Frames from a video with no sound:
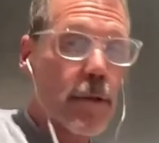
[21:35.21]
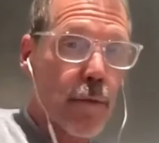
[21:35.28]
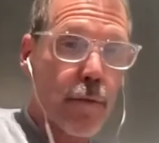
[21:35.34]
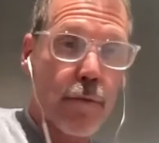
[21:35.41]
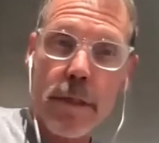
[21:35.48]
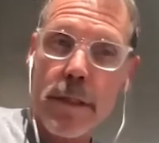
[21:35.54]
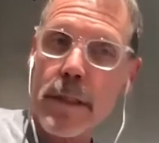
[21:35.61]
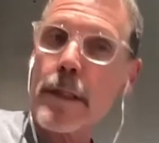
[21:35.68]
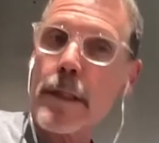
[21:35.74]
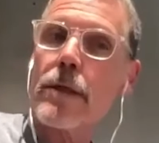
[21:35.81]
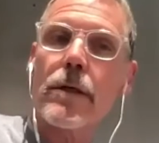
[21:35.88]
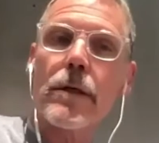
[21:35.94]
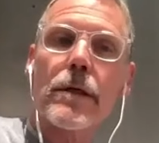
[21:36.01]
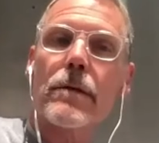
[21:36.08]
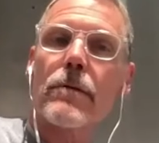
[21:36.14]
were really
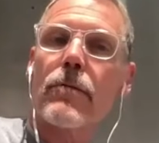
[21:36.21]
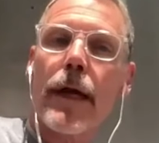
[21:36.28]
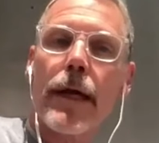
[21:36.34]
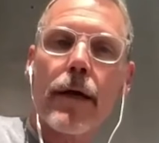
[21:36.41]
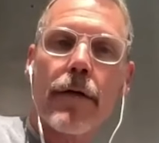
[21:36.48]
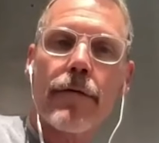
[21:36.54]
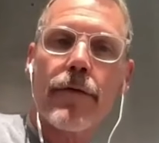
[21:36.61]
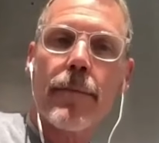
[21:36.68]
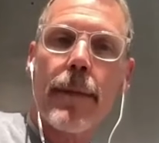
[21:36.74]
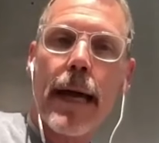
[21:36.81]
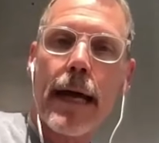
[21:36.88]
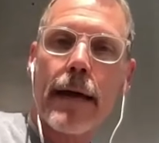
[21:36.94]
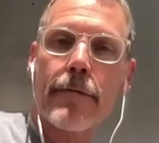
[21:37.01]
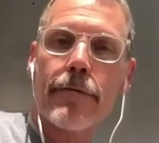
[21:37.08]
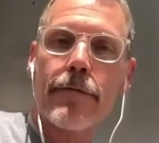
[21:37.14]
good right off the
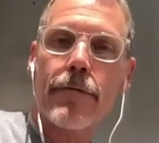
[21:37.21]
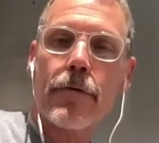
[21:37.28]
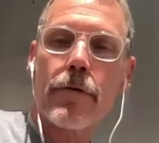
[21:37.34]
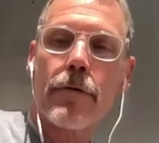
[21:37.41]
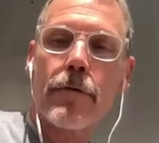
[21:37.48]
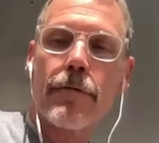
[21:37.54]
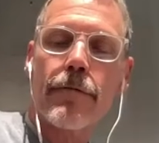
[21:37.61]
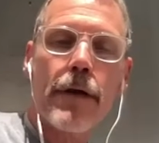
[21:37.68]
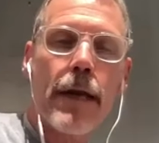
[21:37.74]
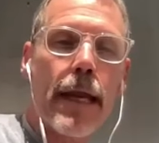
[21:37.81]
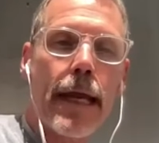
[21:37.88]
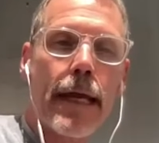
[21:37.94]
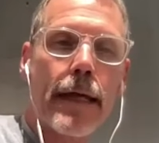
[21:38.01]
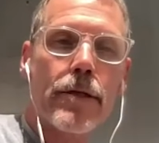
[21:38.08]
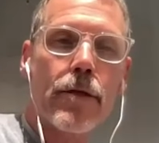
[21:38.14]
bat for Nick,